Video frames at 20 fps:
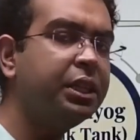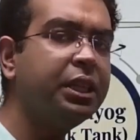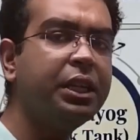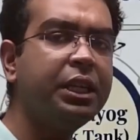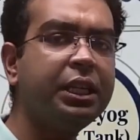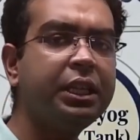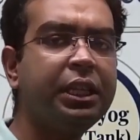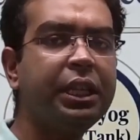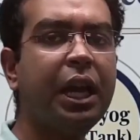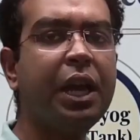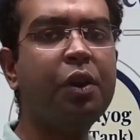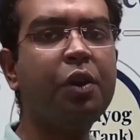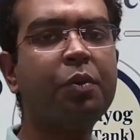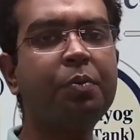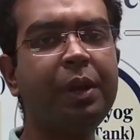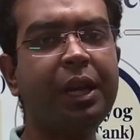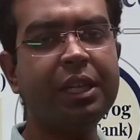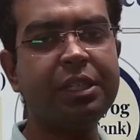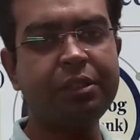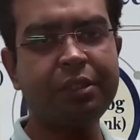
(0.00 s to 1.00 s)
the NITI Aayog
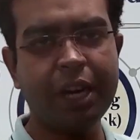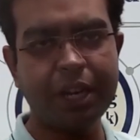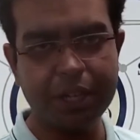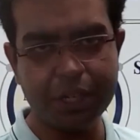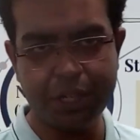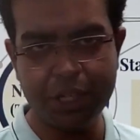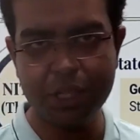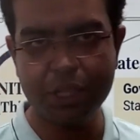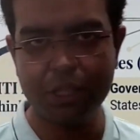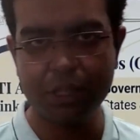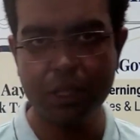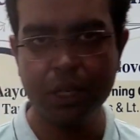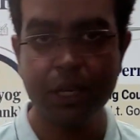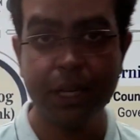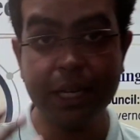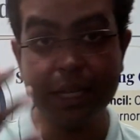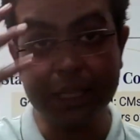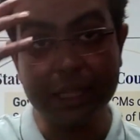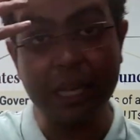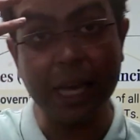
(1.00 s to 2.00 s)
makes strategies,
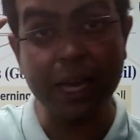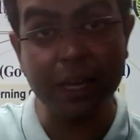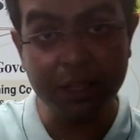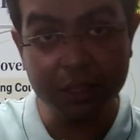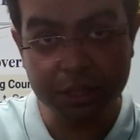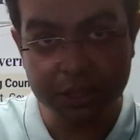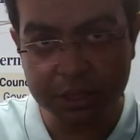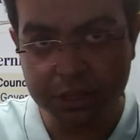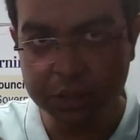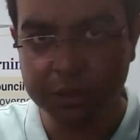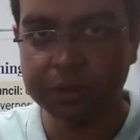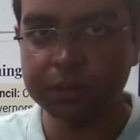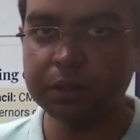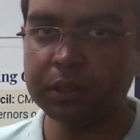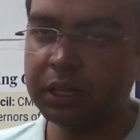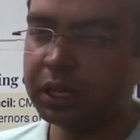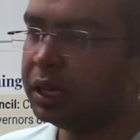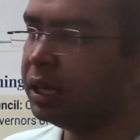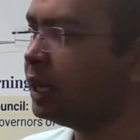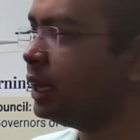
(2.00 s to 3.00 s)
thinks,
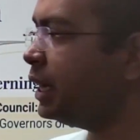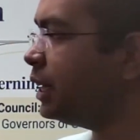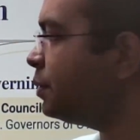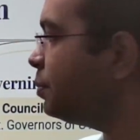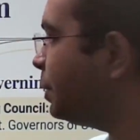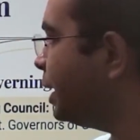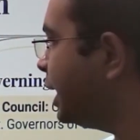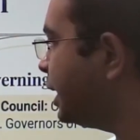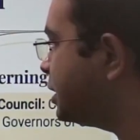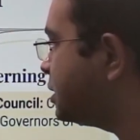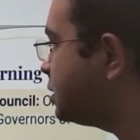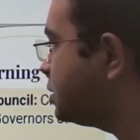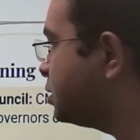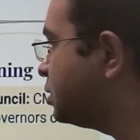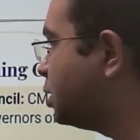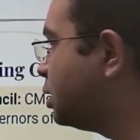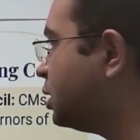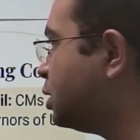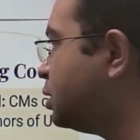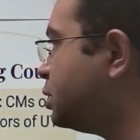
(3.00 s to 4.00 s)
it makes
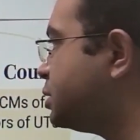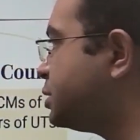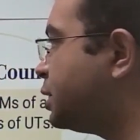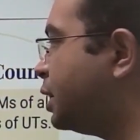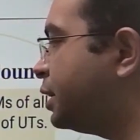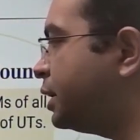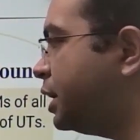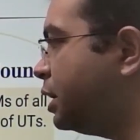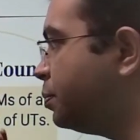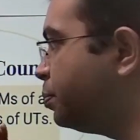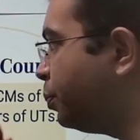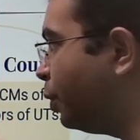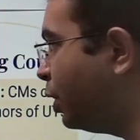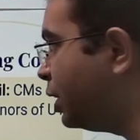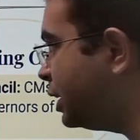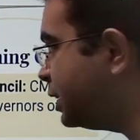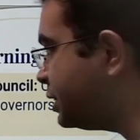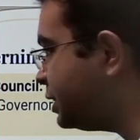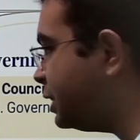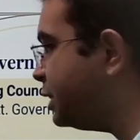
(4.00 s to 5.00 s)
certain
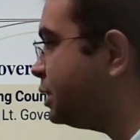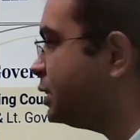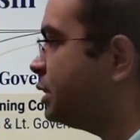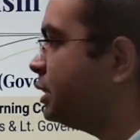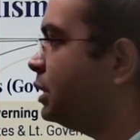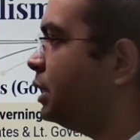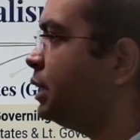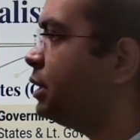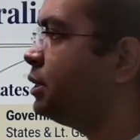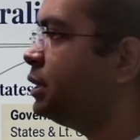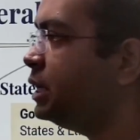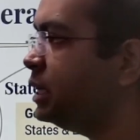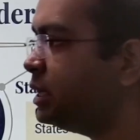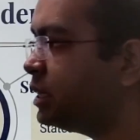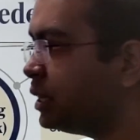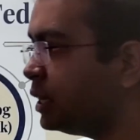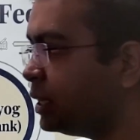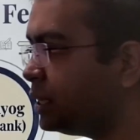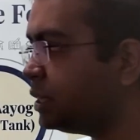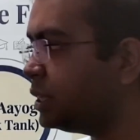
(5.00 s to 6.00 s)
policies, it
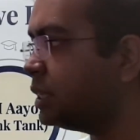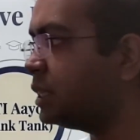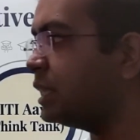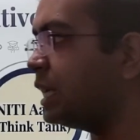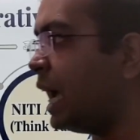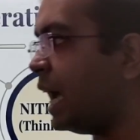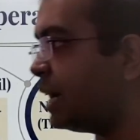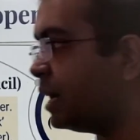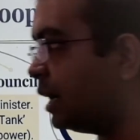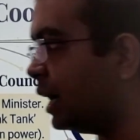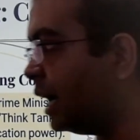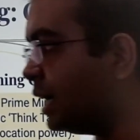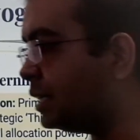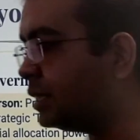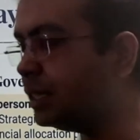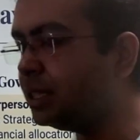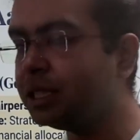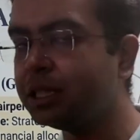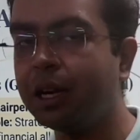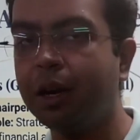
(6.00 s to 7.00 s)
researches,
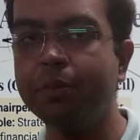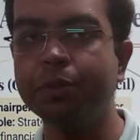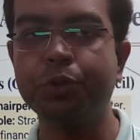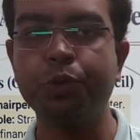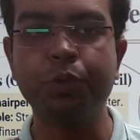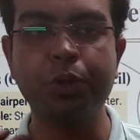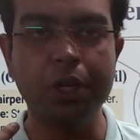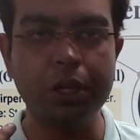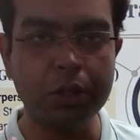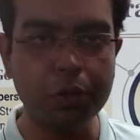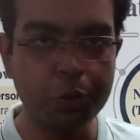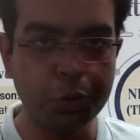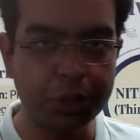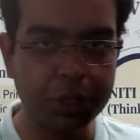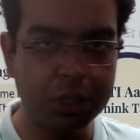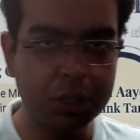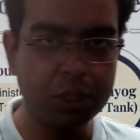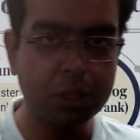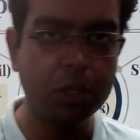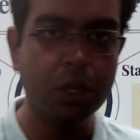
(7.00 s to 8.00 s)
analyzes, comes to
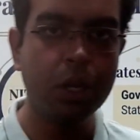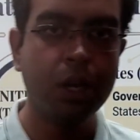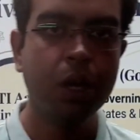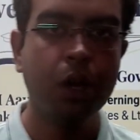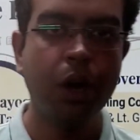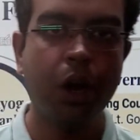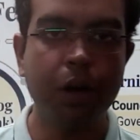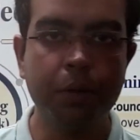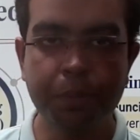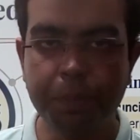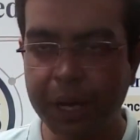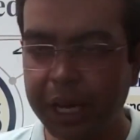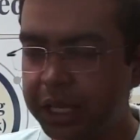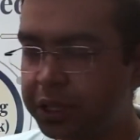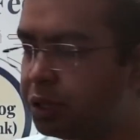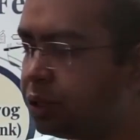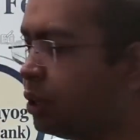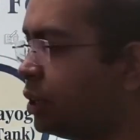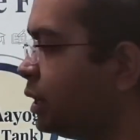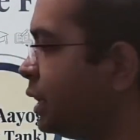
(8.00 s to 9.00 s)
conclusions, and
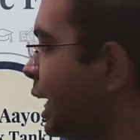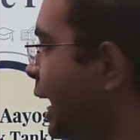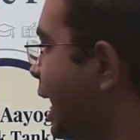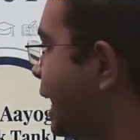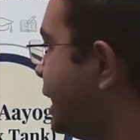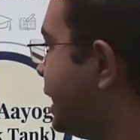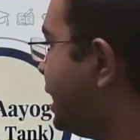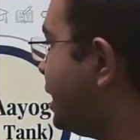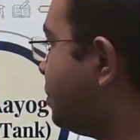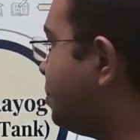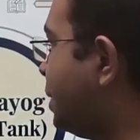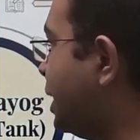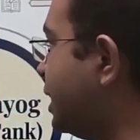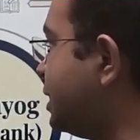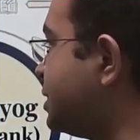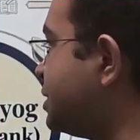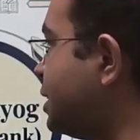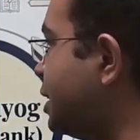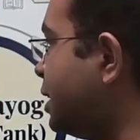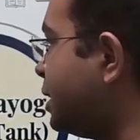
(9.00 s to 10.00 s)
based on that, it
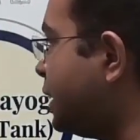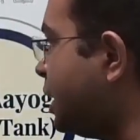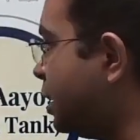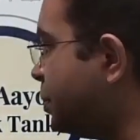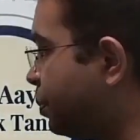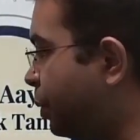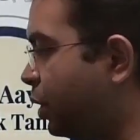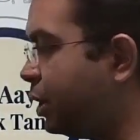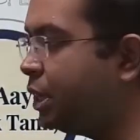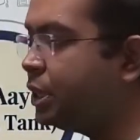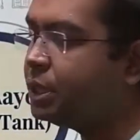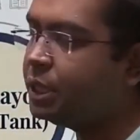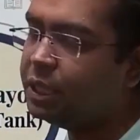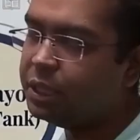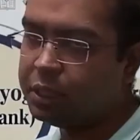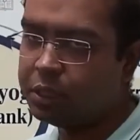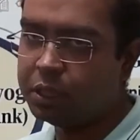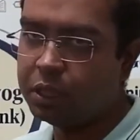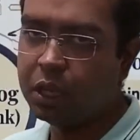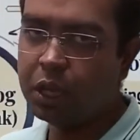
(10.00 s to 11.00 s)
makes certain
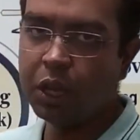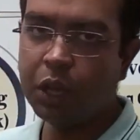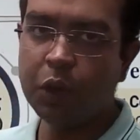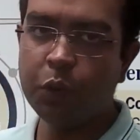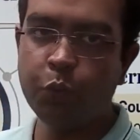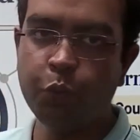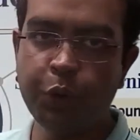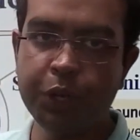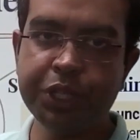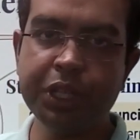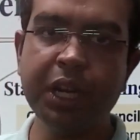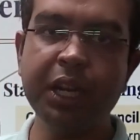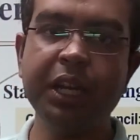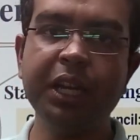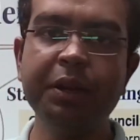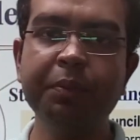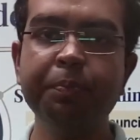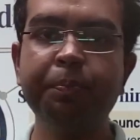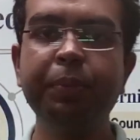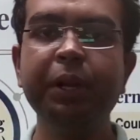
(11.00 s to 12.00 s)
policies which are
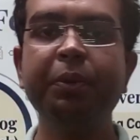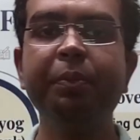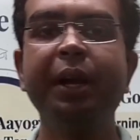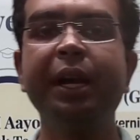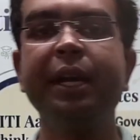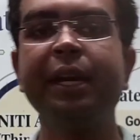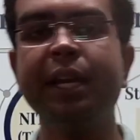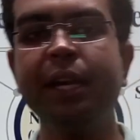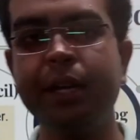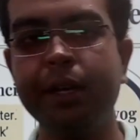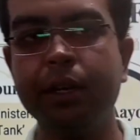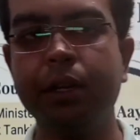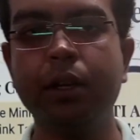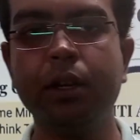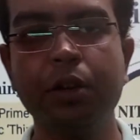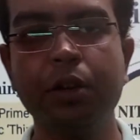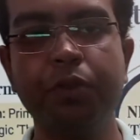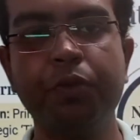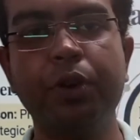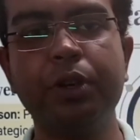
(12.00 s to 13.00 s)
implemented
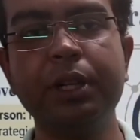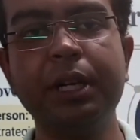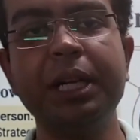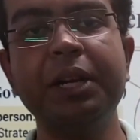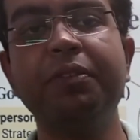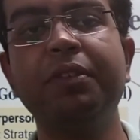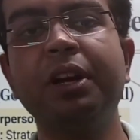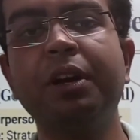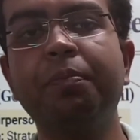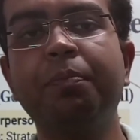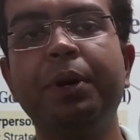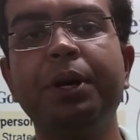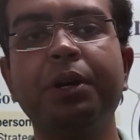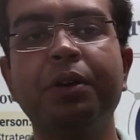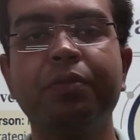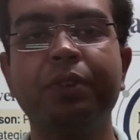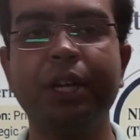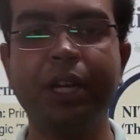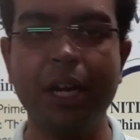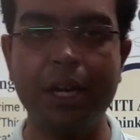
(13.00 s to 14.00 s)
for the development
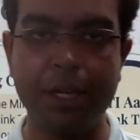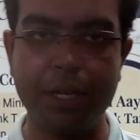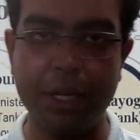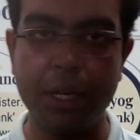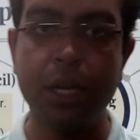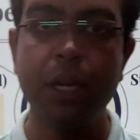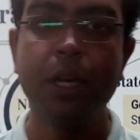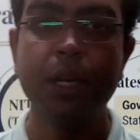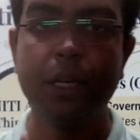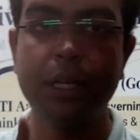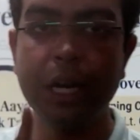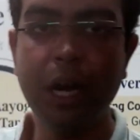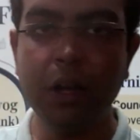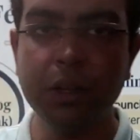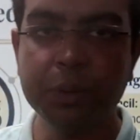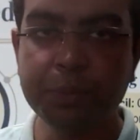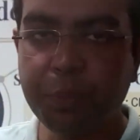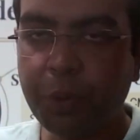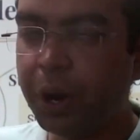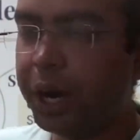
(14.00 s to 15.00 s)
of the country. Now,
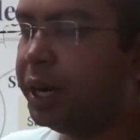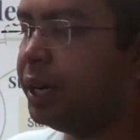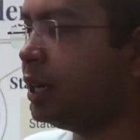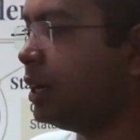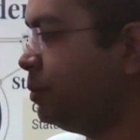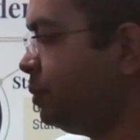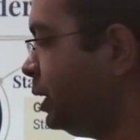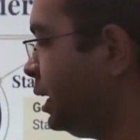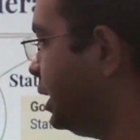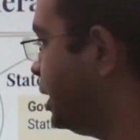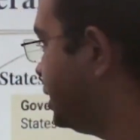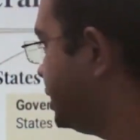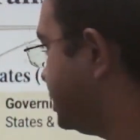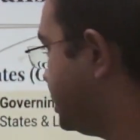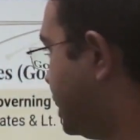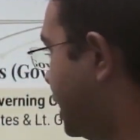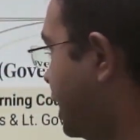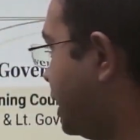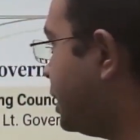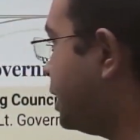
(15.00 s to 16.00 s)
the point coming here is
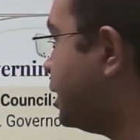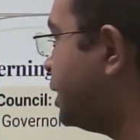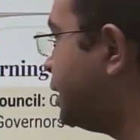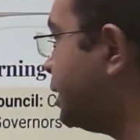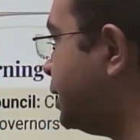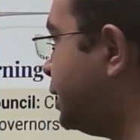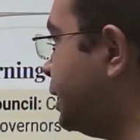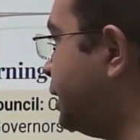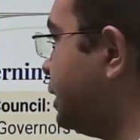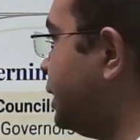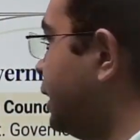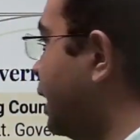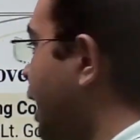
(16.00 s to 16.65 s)
that NITI